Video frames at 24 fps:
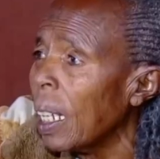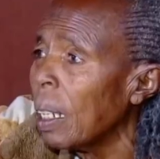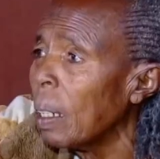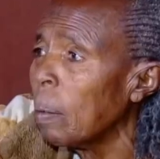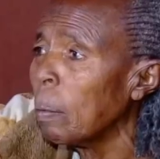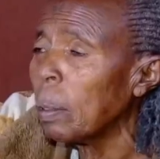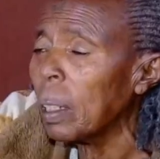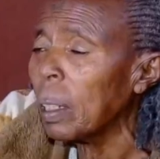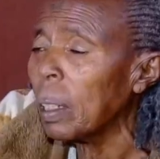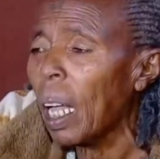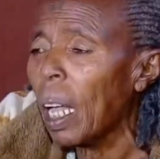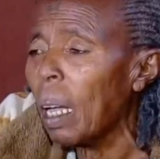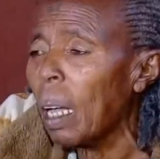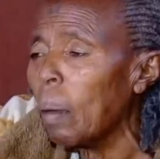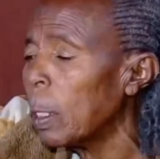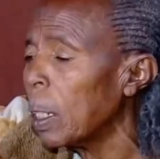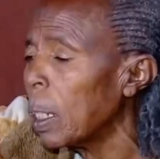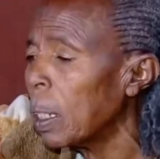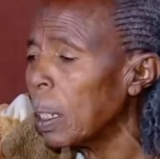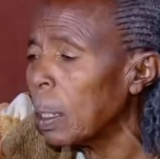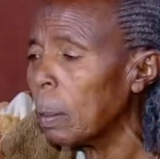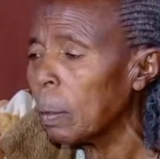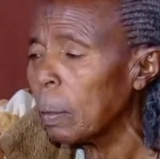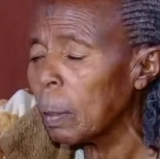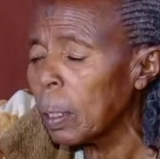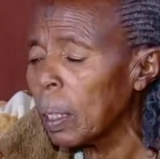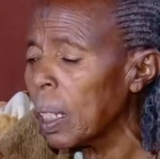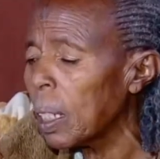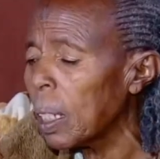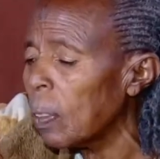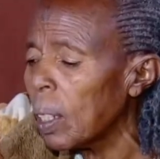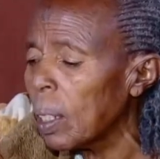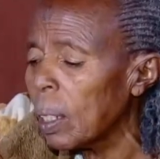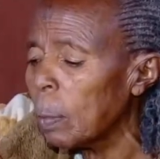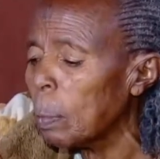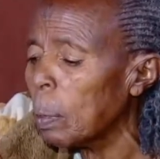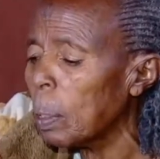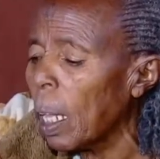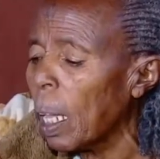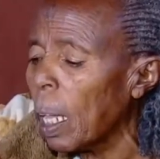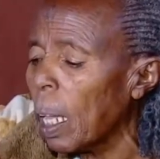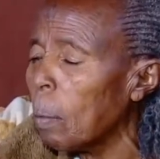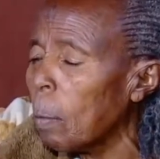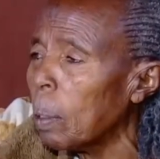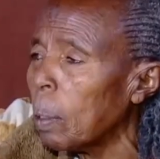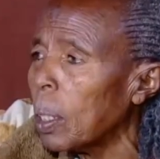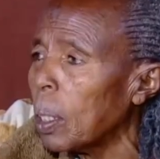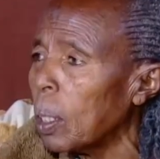very delighted that both governments
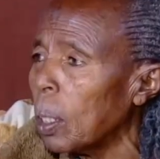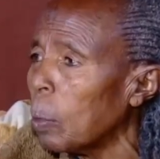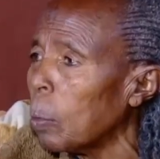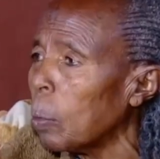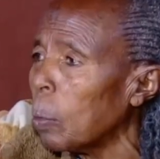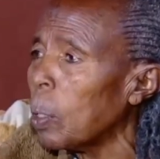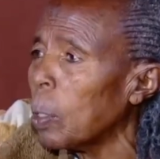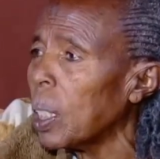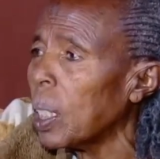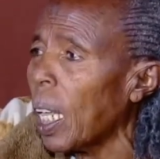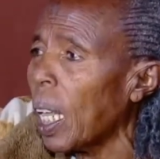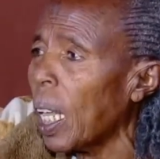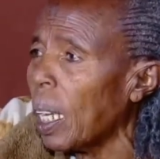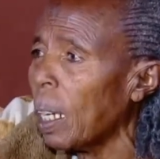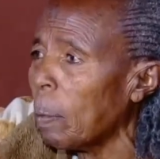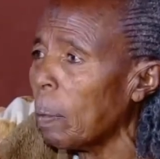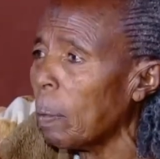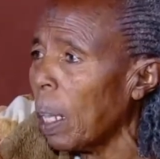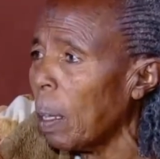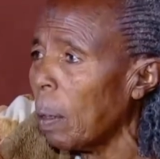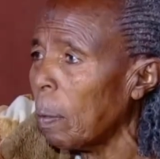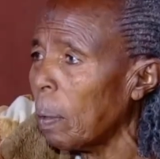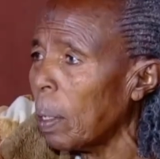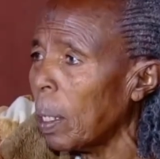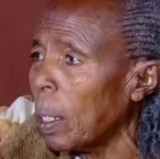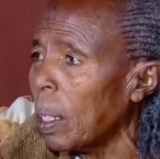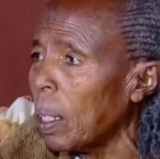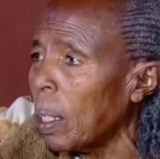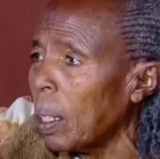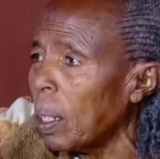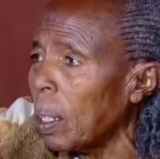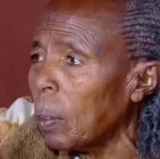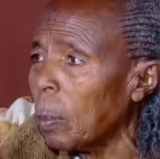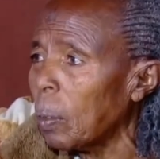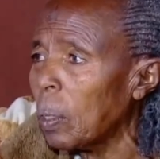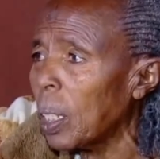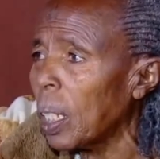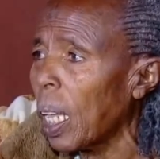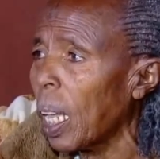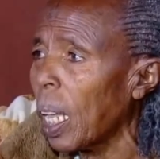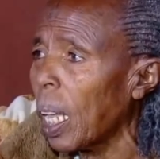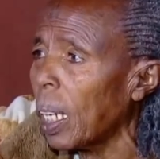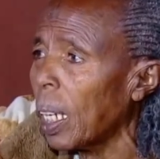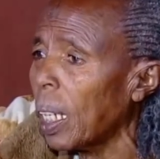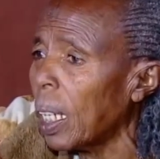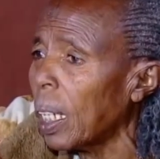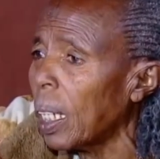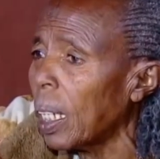have reached such an agreement and
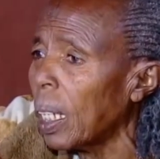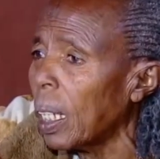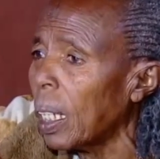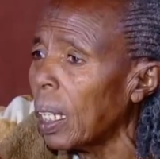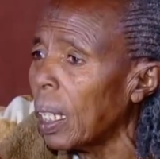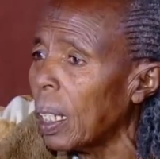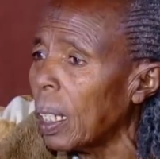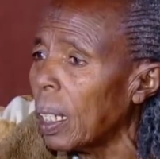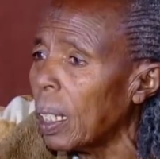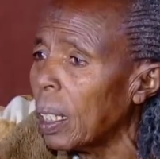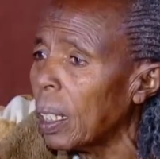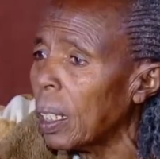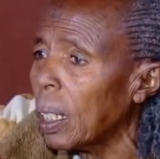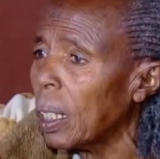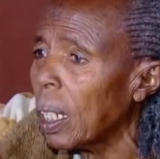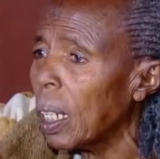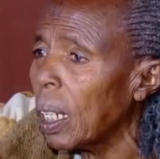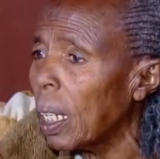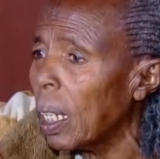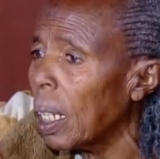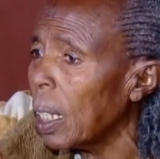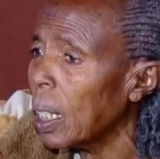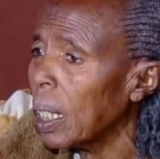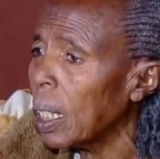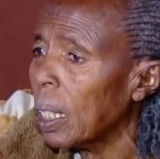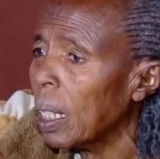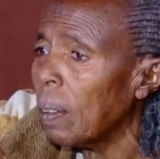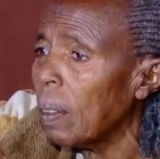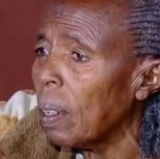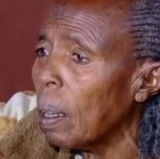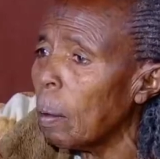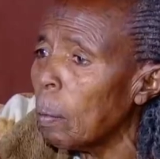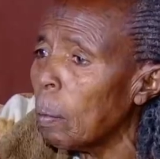making a decisive discussion.